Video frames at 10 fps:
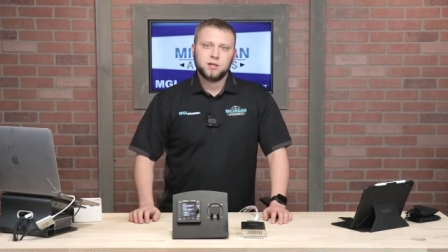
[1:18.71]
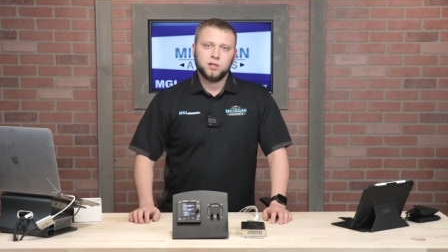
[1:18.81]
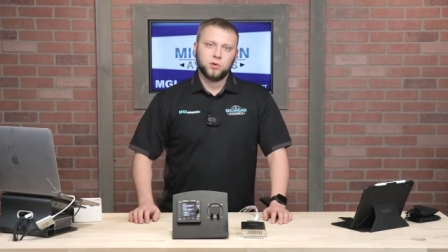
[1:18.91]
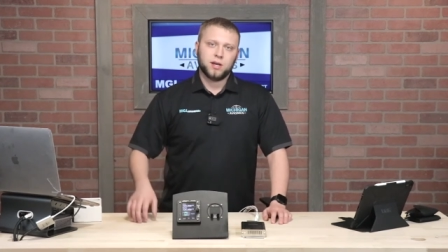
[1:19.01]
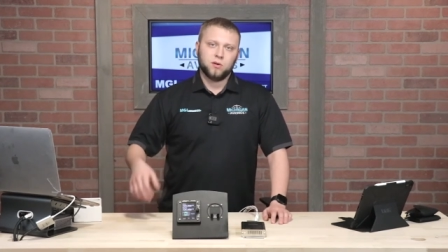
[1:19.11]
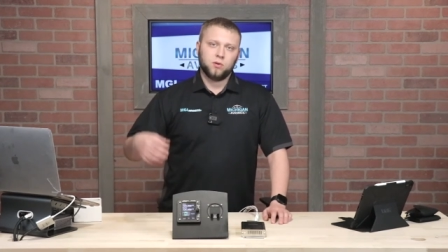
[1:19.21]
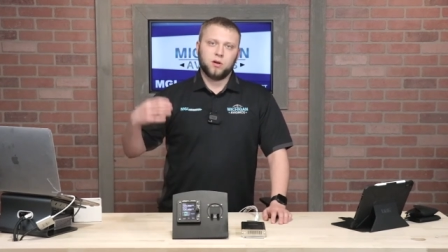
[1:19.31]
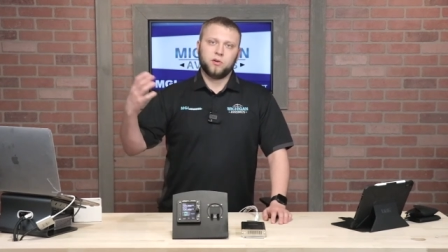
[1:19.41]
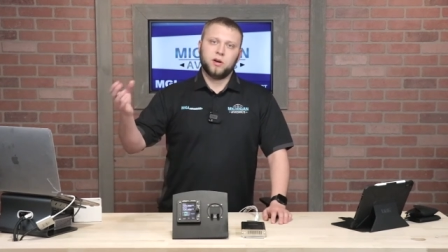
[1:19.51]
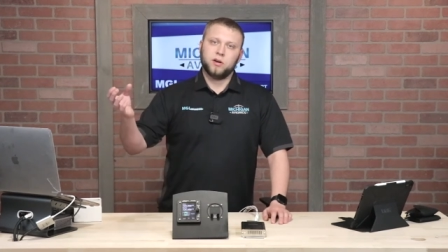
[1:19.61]
you can no
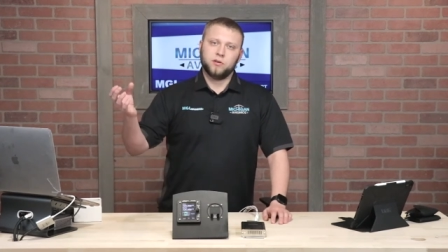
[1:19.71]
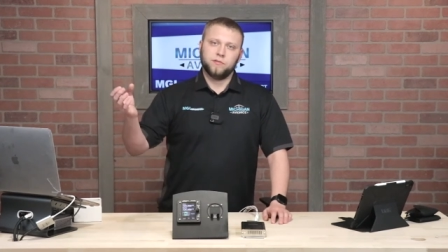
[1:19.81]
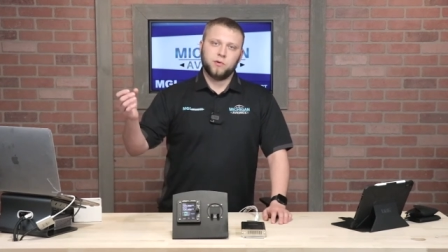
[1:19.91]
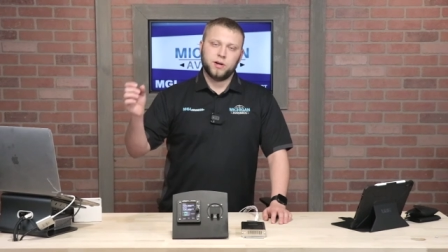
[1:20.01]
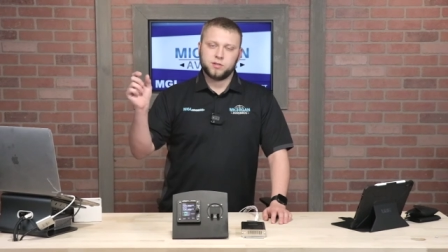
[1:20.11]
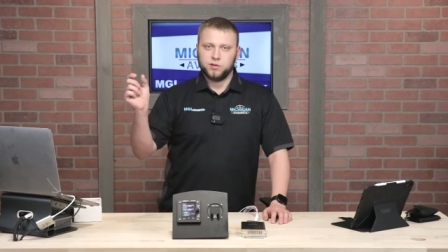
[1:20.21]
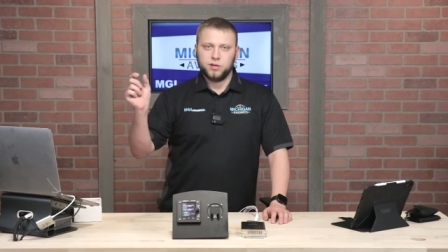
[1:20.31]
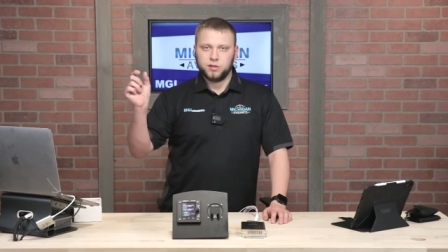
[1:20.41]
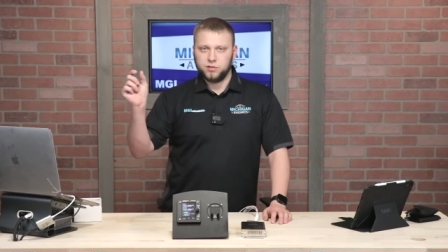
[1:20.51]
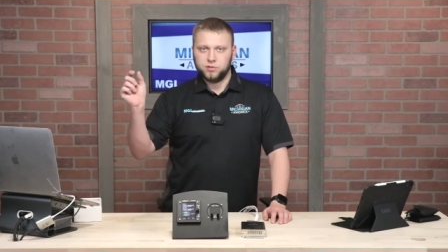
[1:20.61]
longer hear your voice or
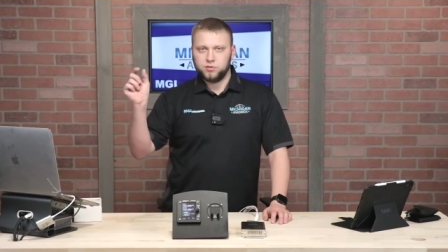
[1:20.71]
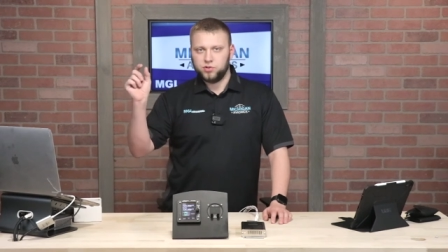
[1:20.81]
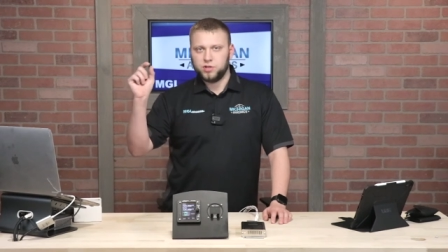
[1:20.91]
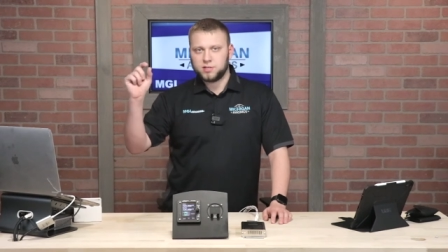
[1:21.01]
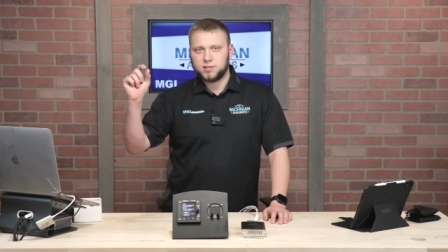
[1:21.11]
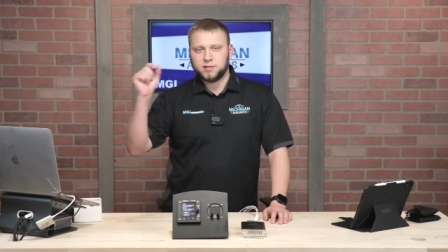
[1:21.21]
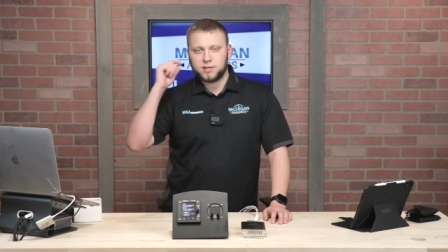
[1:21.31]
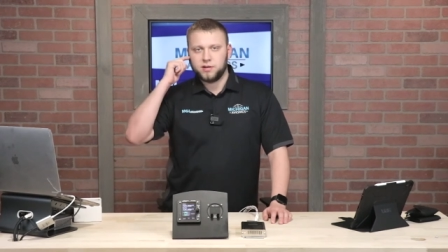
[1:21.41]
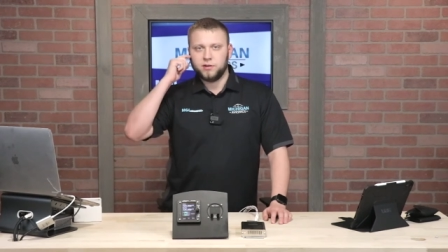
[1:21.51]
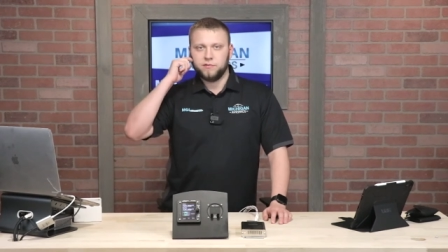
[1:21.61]
you can just start
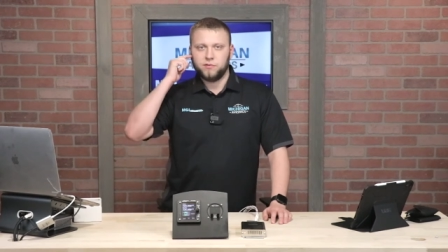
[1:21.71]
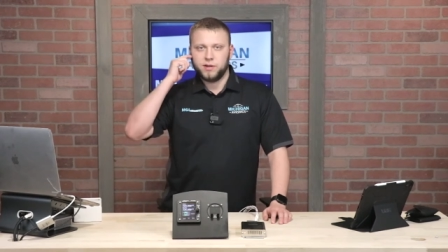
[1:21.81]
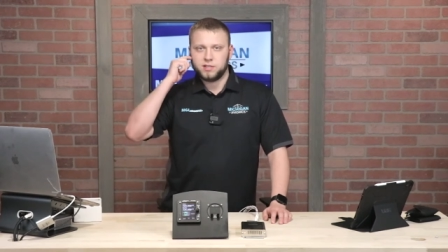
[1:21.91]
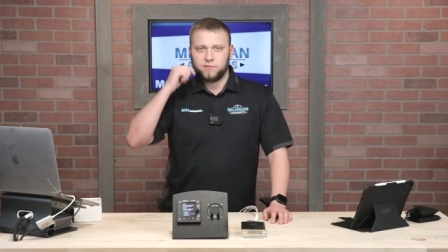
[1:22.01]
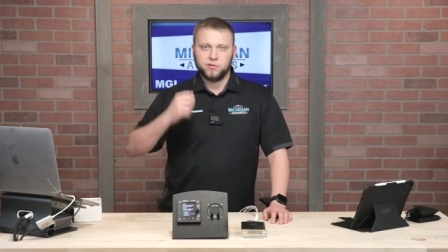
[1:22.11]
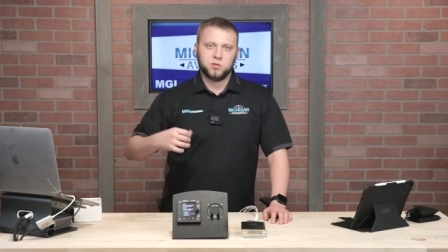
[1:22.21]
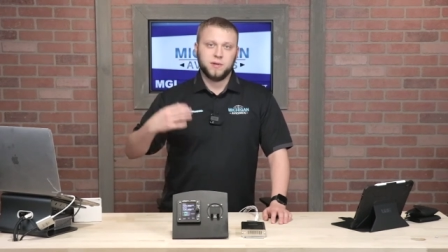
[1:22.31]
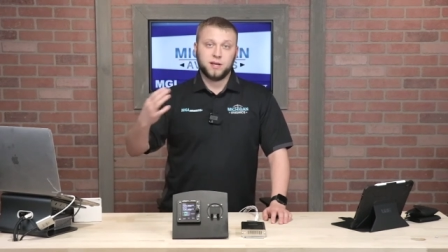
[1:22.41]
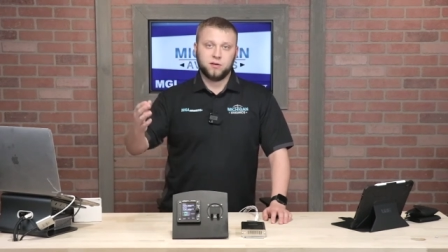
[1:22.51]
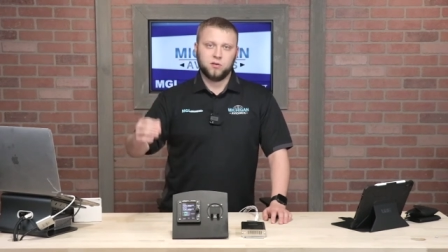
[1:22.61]
to hear your voice if you
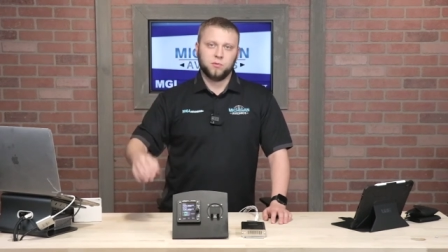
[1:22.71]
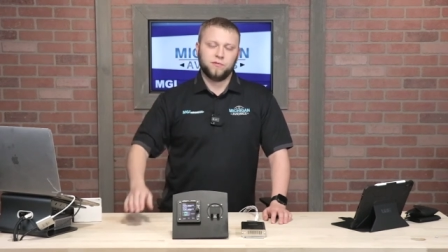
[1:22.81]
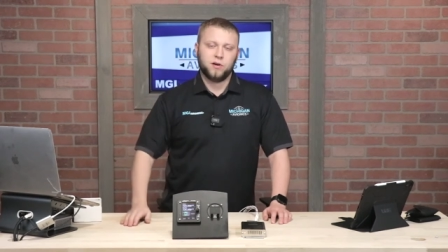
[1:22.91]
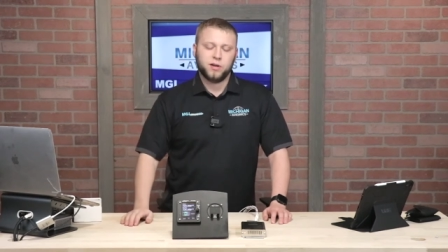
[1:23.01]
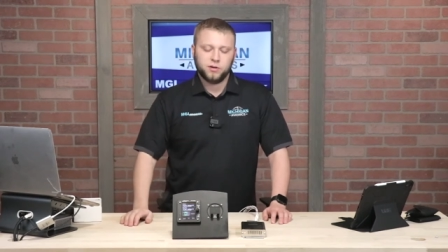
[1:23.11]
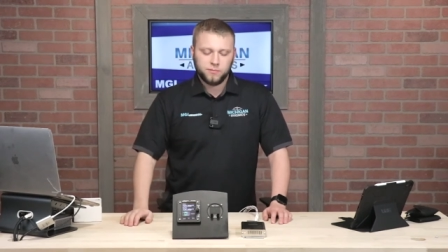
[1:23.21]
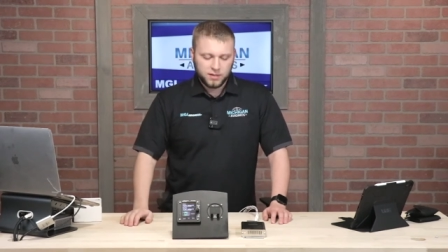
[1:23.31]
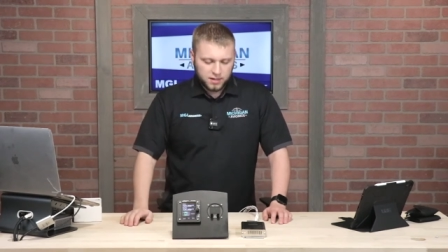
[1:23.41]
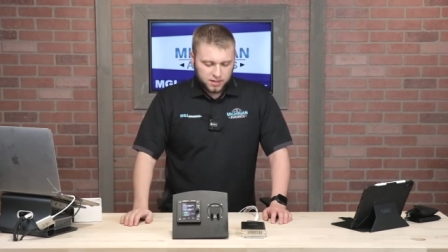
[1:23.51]
speak at a normal volume